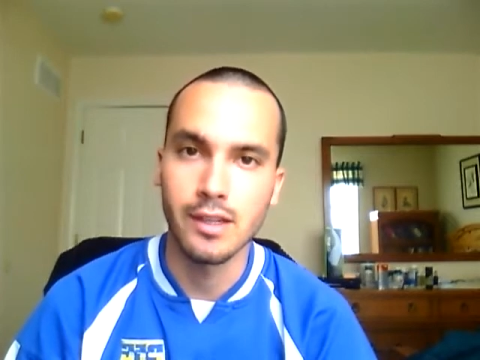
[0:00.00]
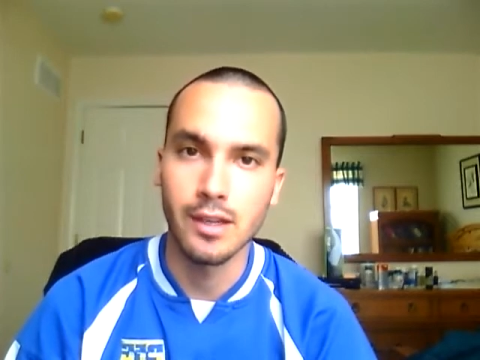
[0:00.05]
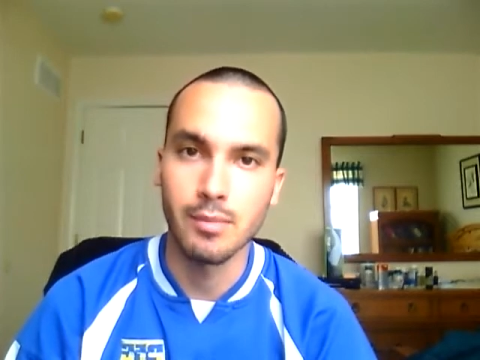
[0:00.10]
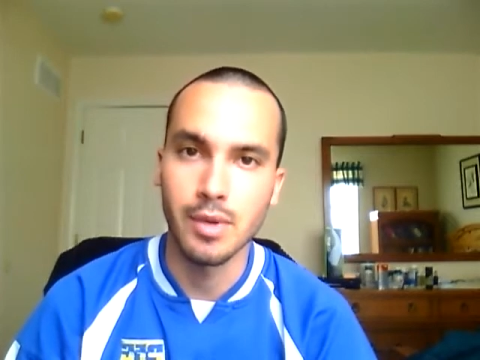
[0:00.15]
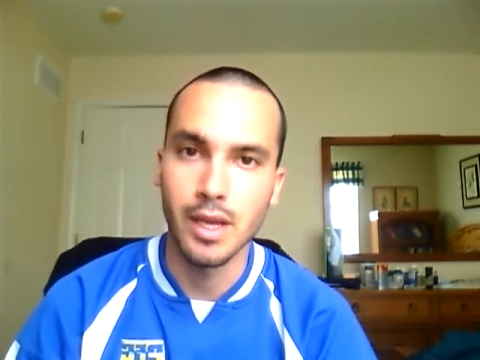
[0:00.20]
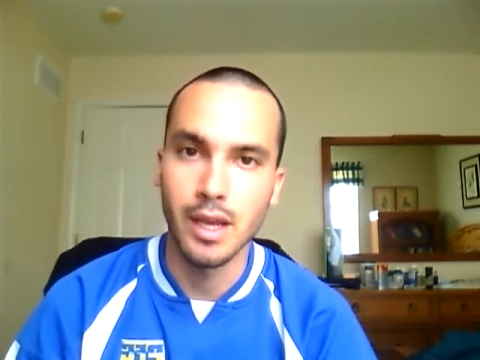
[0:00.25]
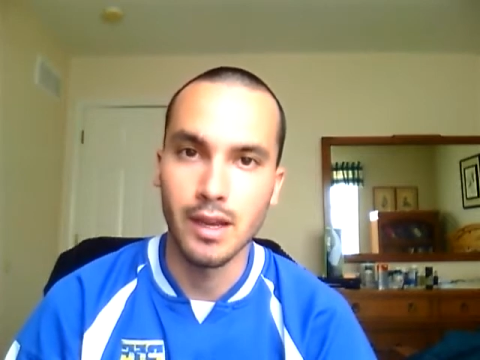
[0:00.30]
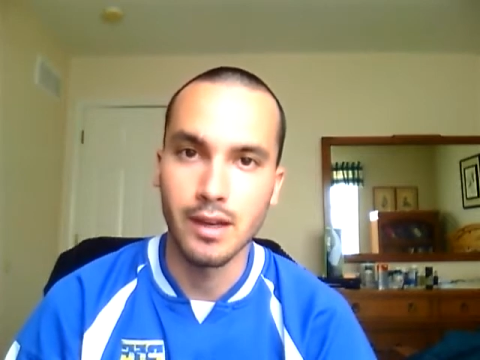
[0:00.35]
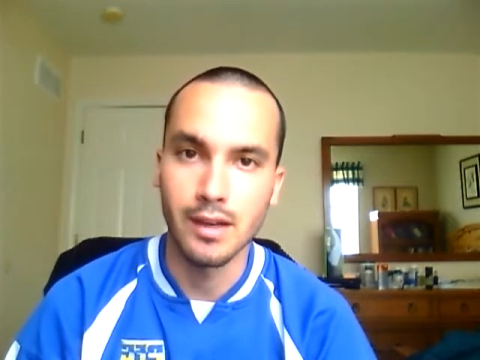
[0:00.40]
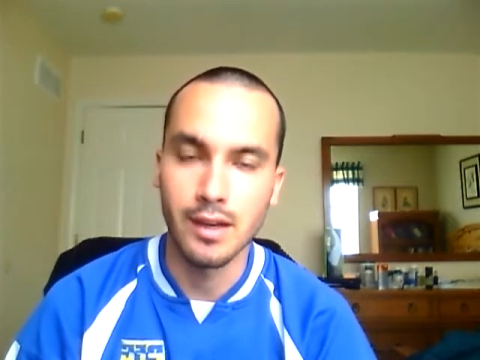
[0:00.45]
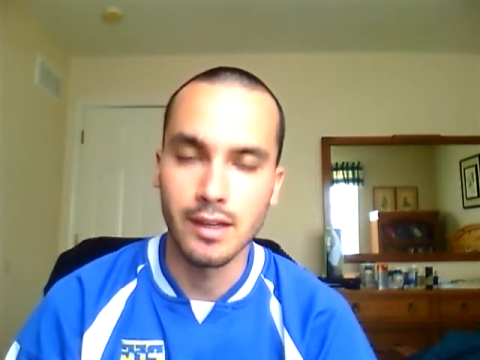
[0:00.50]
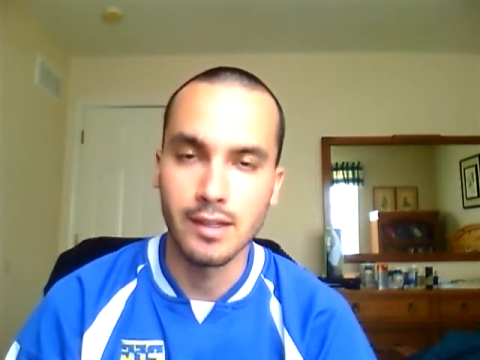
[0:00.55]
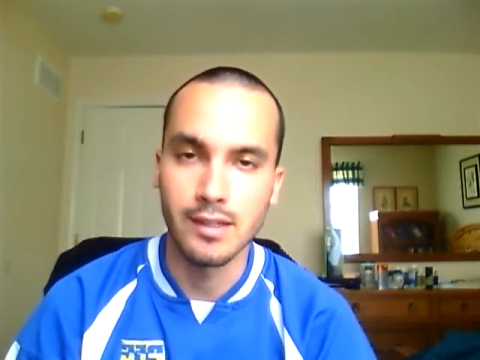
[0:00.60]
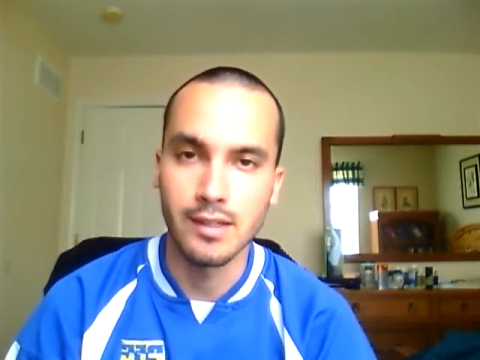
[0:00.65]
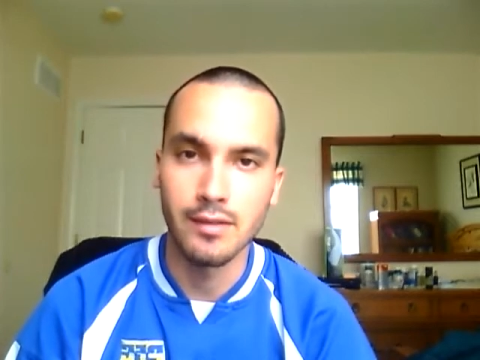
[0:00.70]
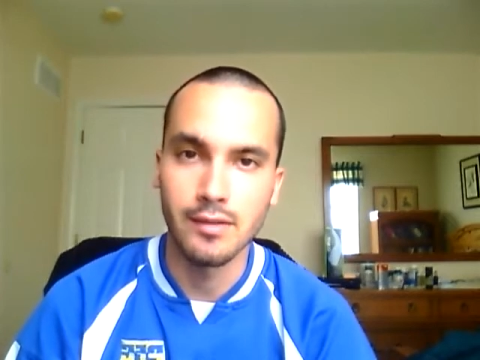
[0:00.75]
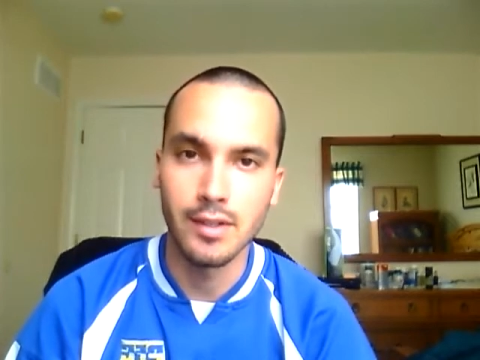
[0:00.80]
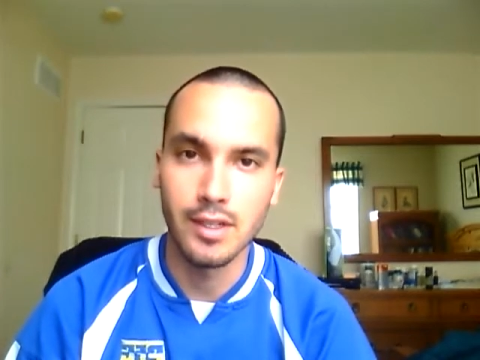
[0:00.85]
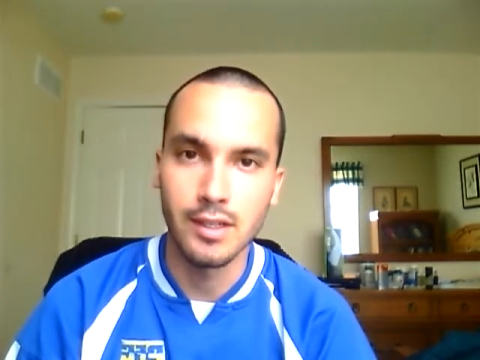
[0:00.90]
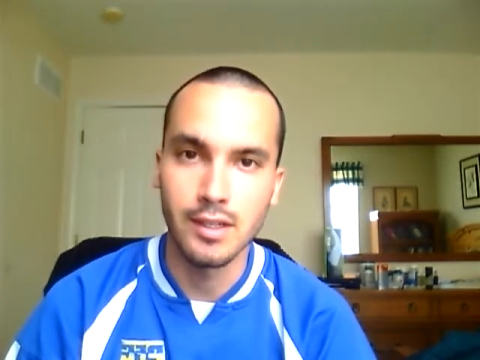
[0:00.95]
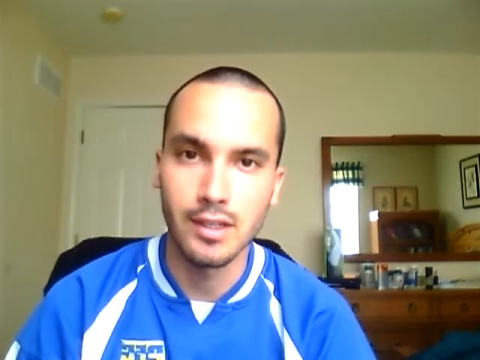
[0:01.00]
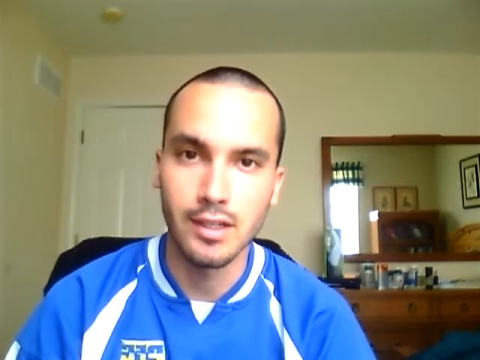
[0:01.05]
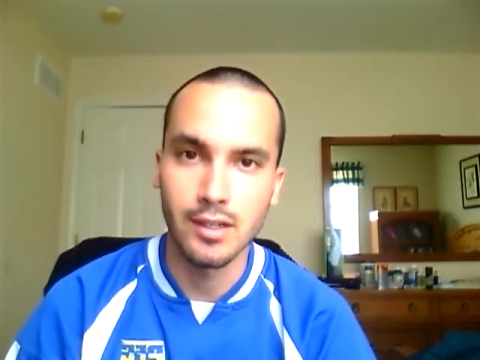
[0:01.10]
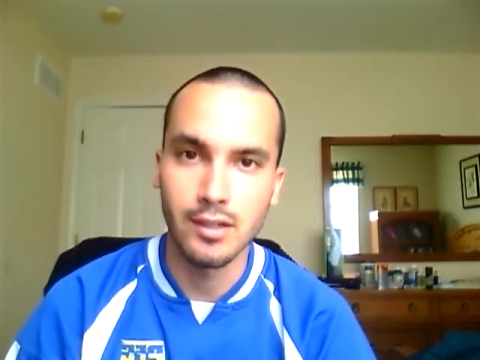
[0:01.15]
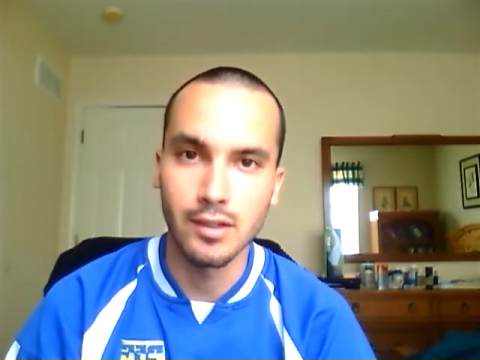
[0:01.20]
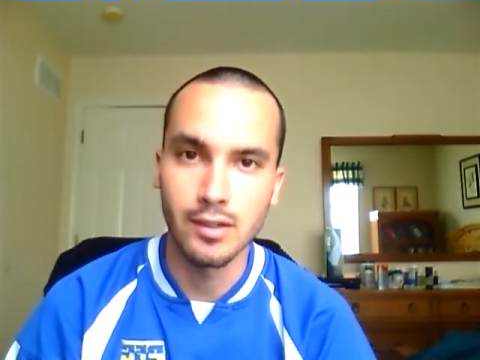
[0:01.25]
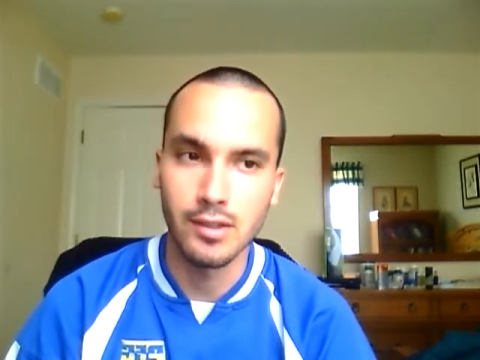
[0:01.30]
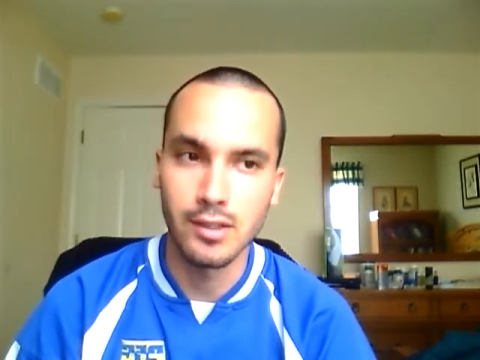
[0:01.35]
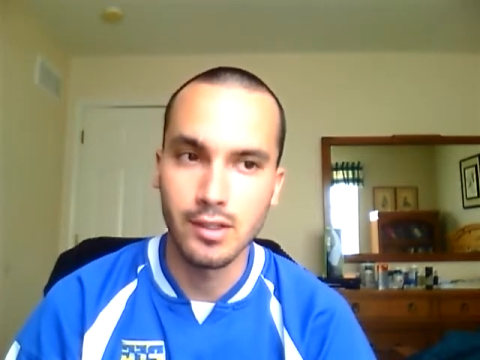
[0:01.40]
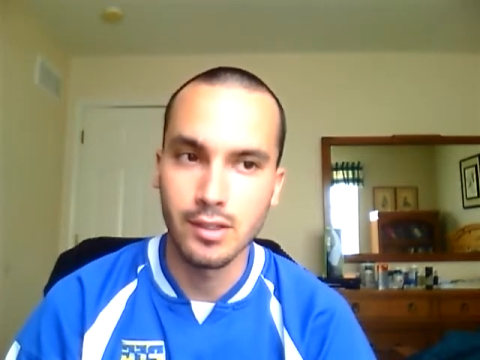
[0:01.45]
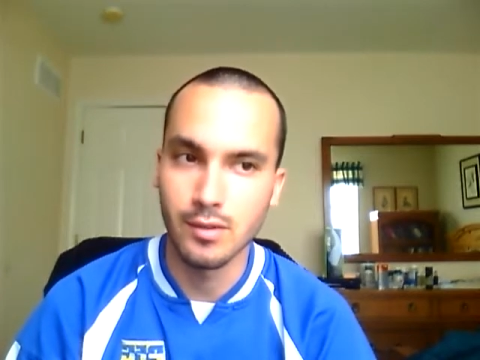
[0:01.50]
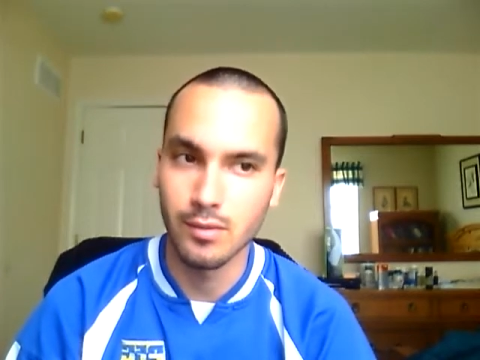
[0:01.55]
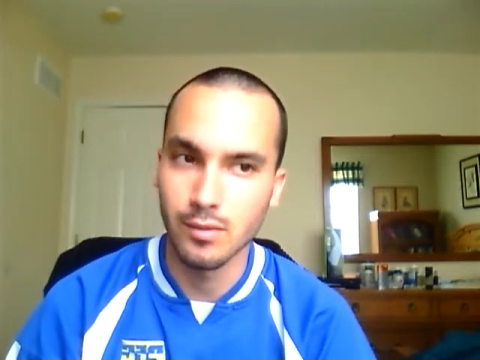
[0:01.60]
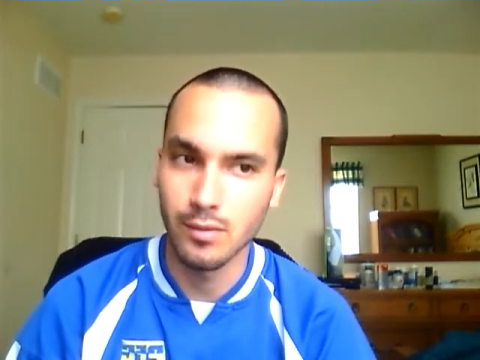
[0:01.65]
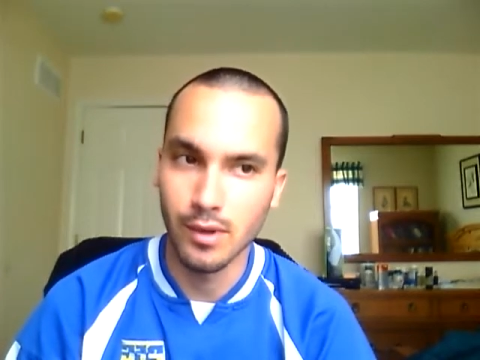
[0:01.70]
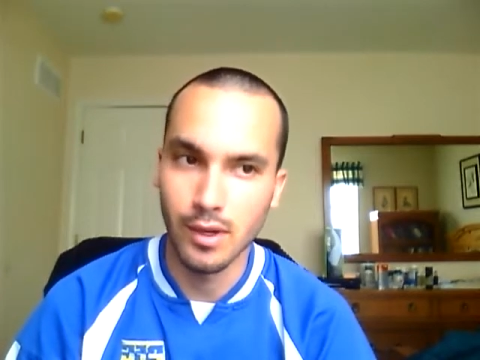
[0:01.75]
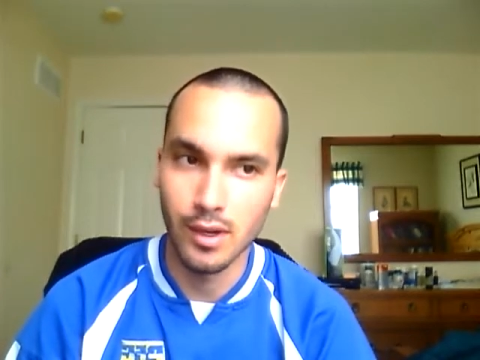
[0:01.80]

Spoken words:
that pay nice dividend yields